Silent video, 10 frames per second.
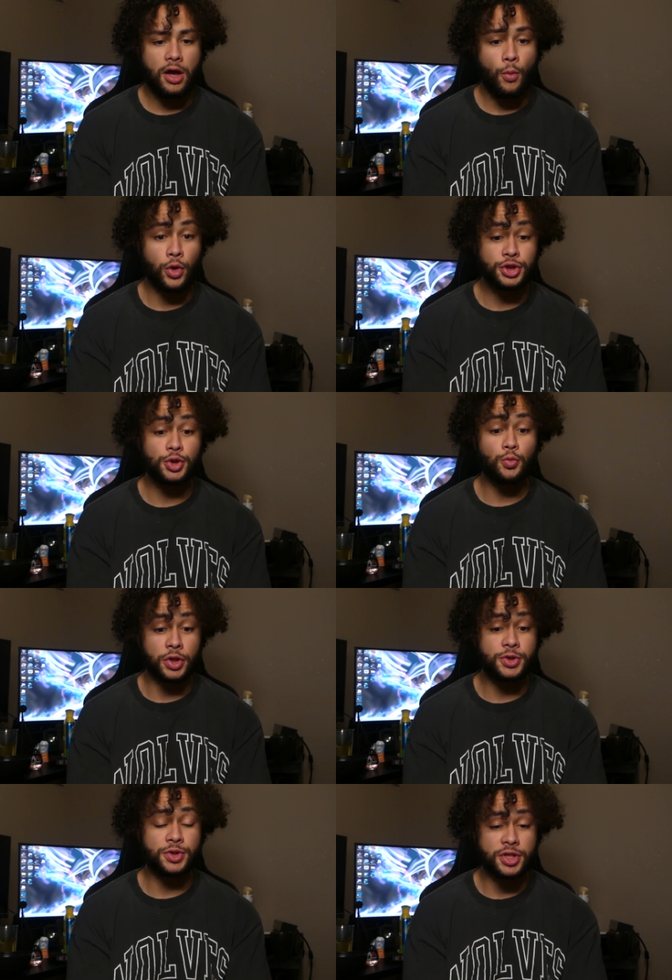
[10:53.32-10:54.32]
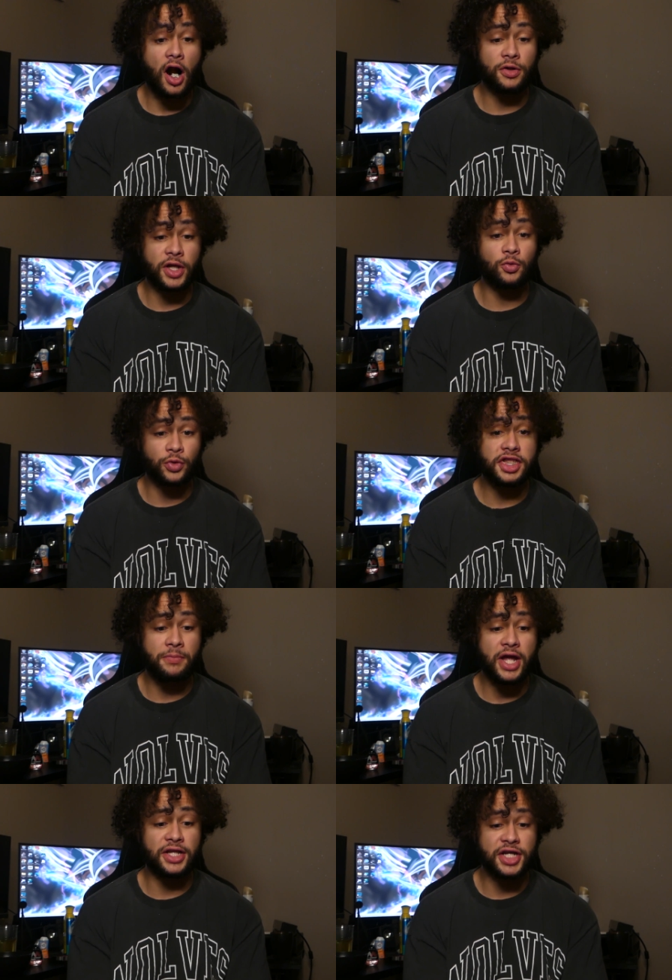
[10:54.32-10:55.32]
once you start, like, really
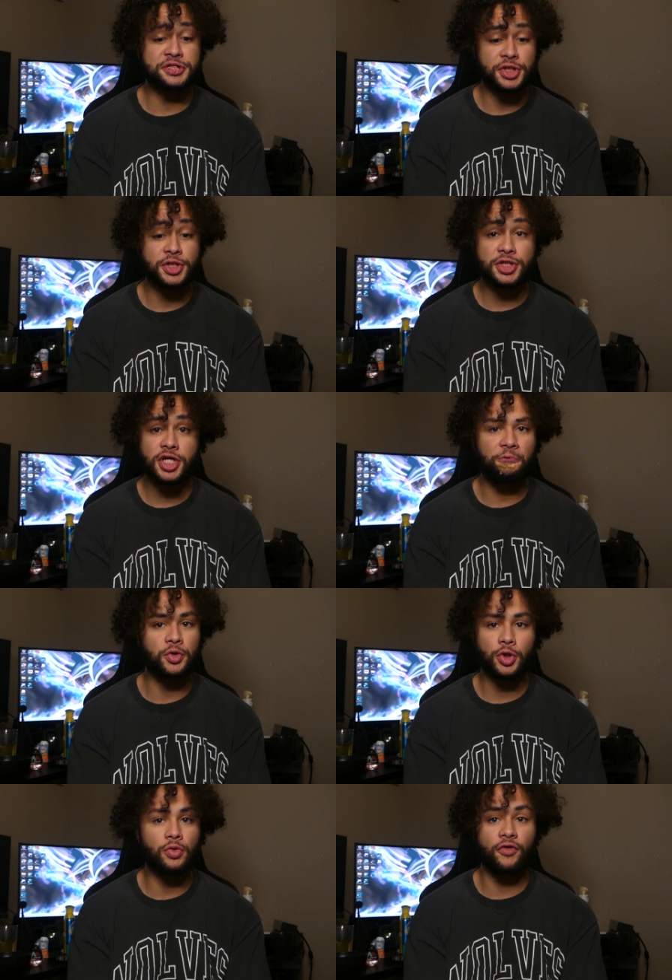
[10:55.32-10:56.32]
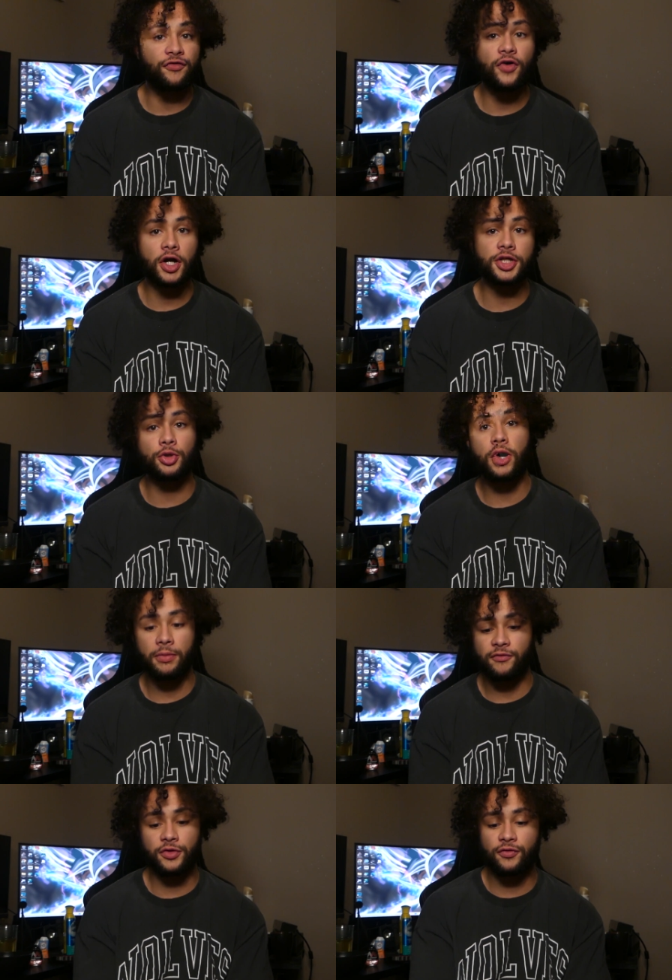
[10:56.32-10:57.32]
paying attention to yourself, dude, it will fuck you
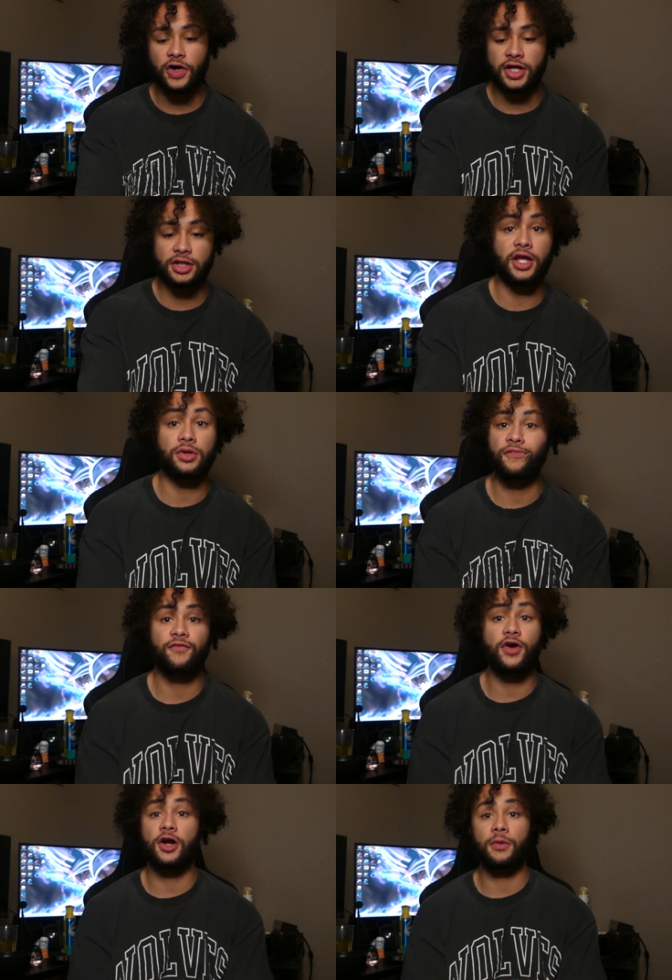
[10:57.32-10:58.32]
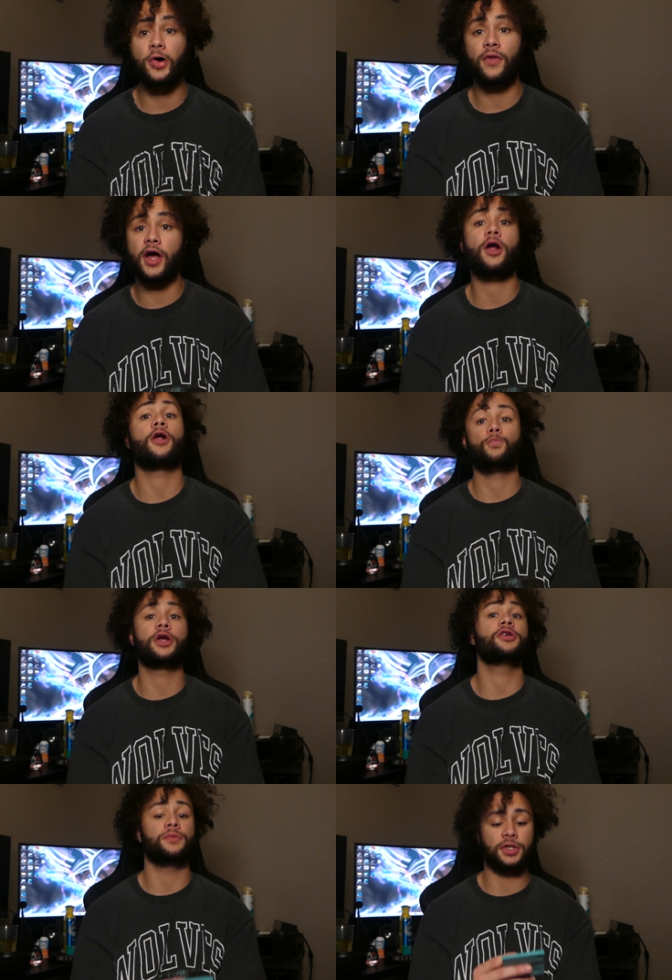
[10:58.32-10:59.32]
up if you fucking, like, fuck up all that hard
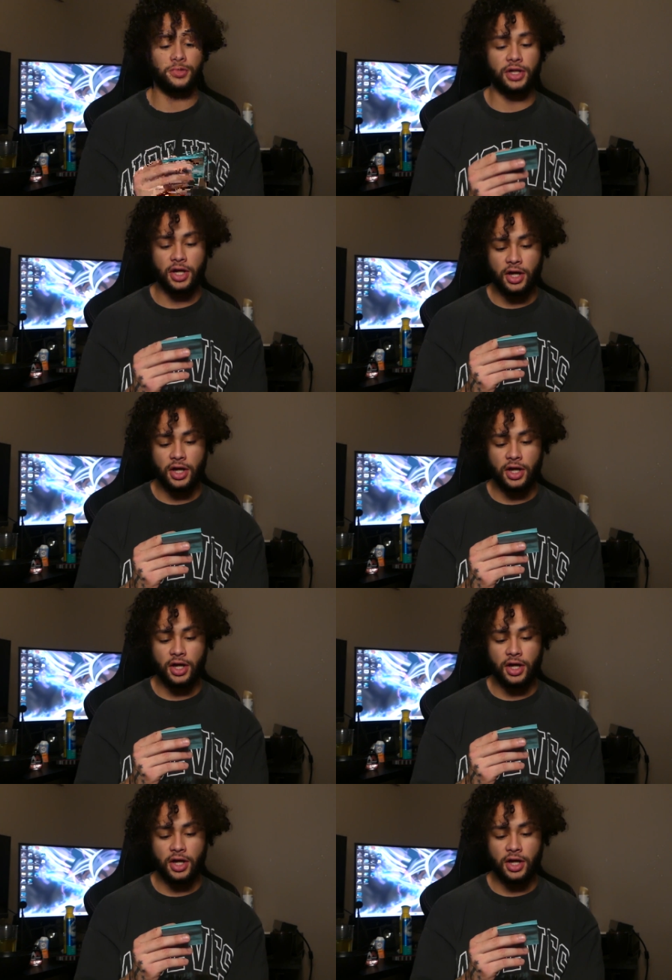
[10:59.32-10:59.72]
work you've been doing.